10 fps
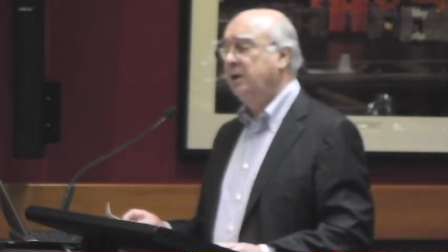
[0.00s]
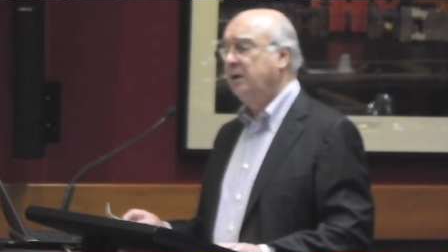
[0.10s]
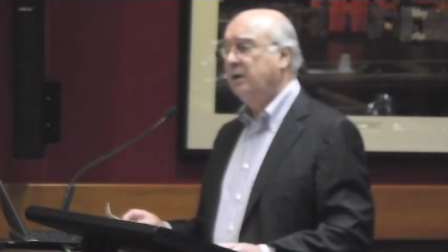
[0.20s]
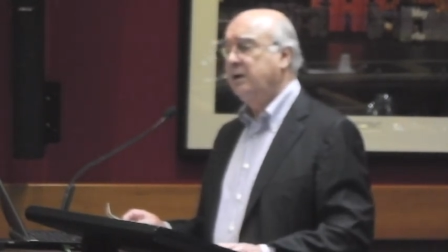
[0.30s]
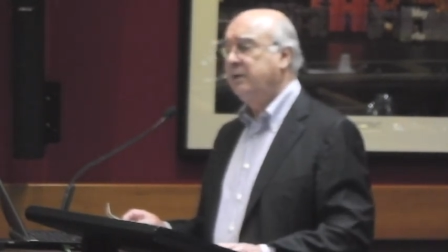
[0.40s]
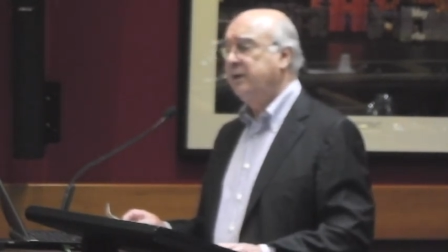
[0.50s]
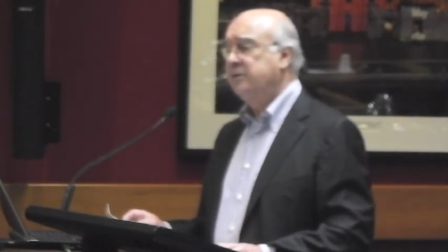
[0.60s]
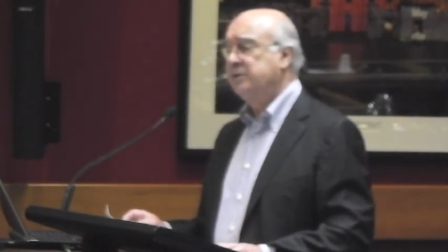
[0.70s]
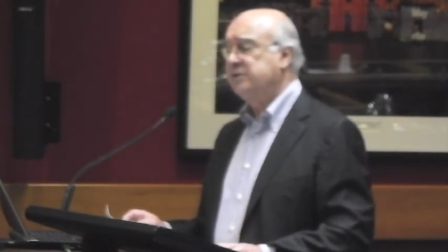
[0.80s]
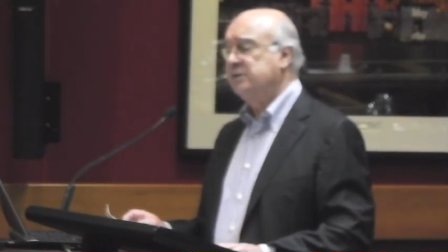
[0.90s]
I don't
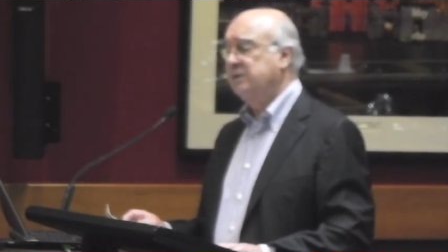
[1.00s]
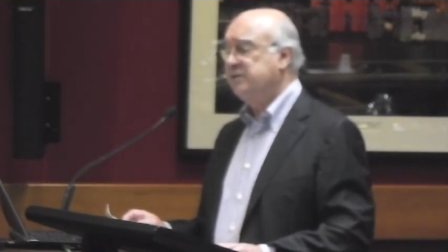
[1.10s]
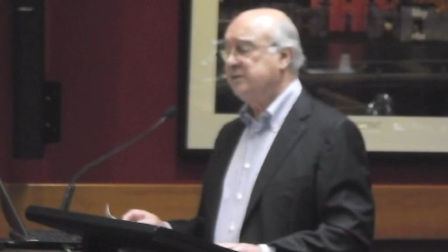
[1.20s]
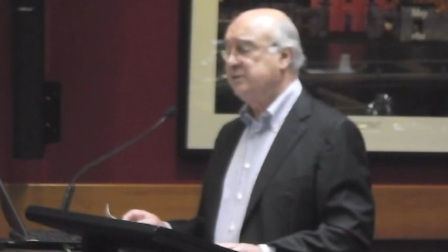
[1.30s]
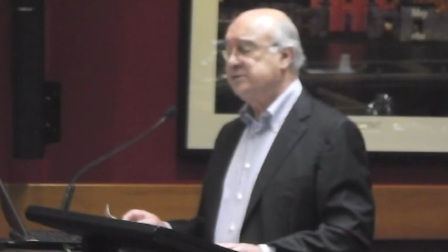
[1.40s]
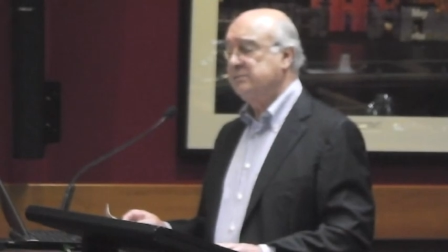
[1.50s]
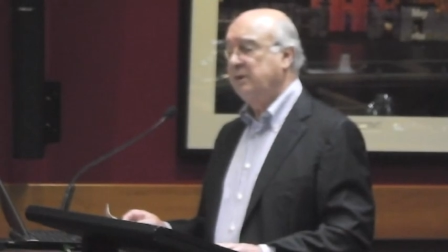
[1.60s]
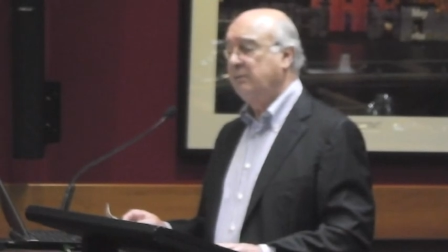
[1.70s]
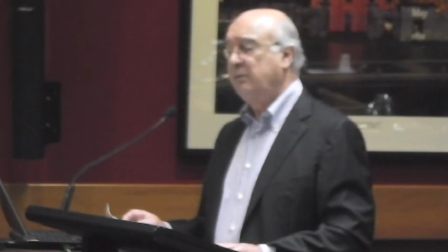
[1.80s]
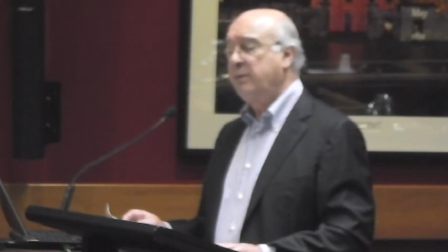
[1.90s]
think traditional history was
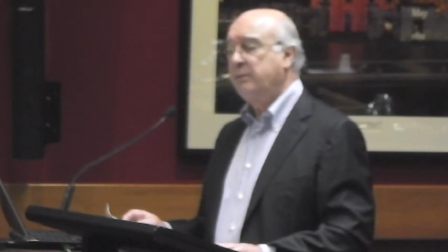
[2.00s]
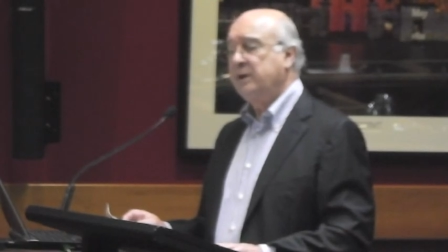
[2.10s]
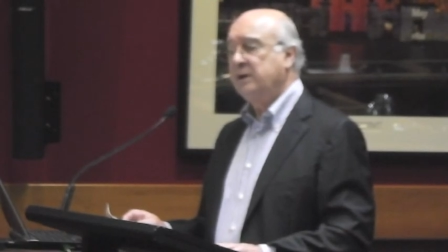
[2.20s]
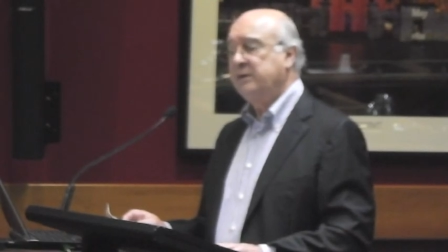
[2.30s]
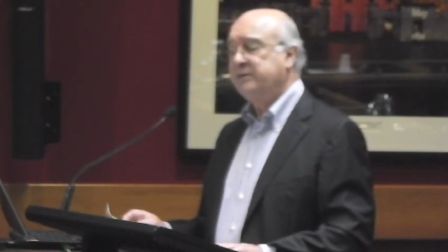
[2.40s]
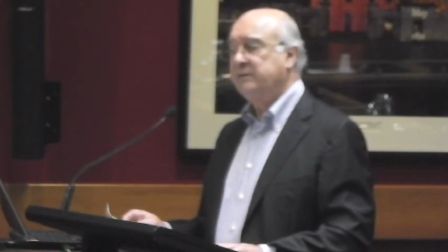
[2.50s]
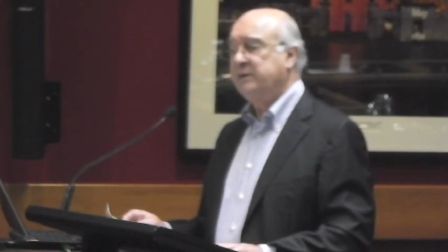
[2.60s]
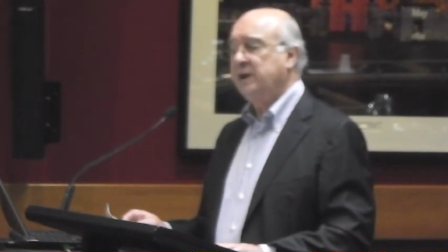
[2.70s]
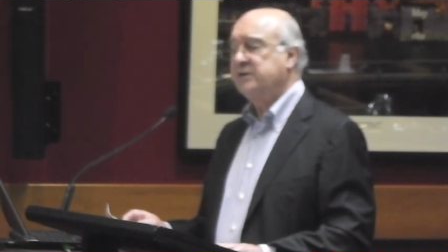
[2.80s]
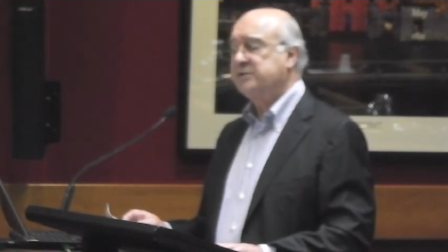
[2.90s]
remembering a list of
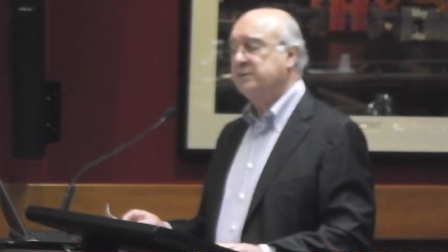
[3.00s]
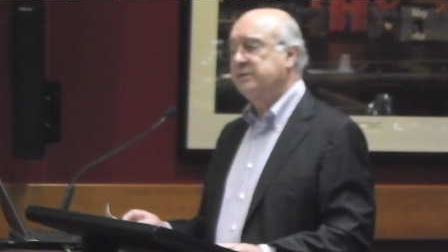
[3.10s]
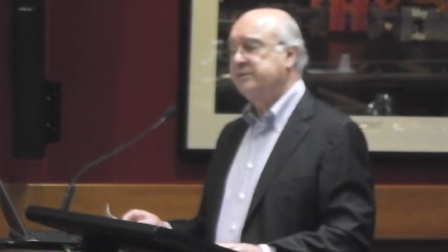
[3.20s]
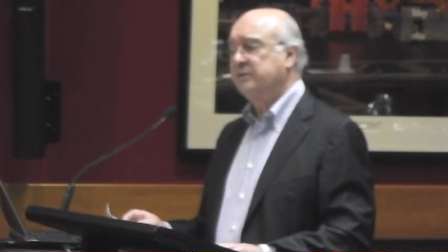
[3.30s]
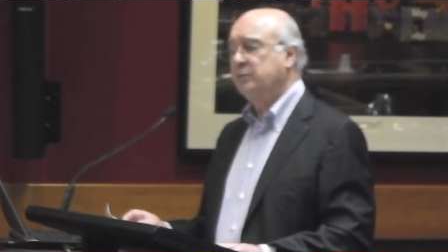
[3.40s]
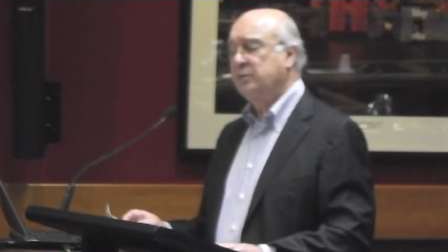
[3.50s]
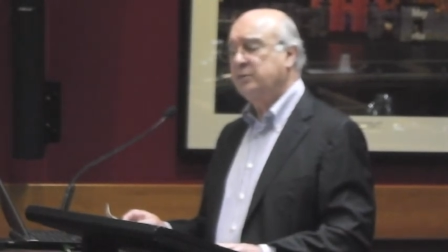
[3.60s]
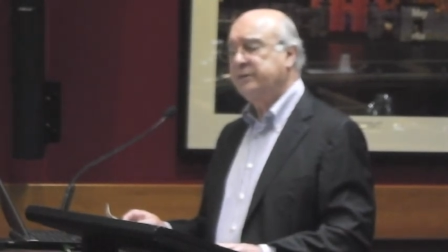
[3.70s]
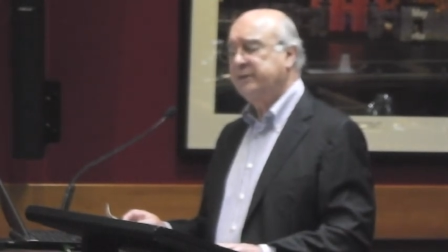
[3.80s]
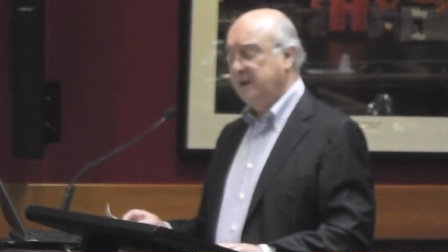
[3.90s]
dates or a list of
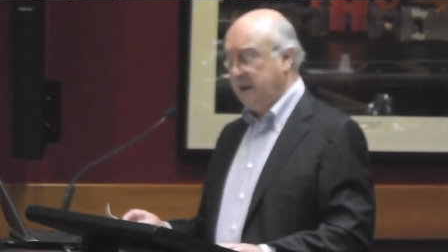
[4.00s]
wars.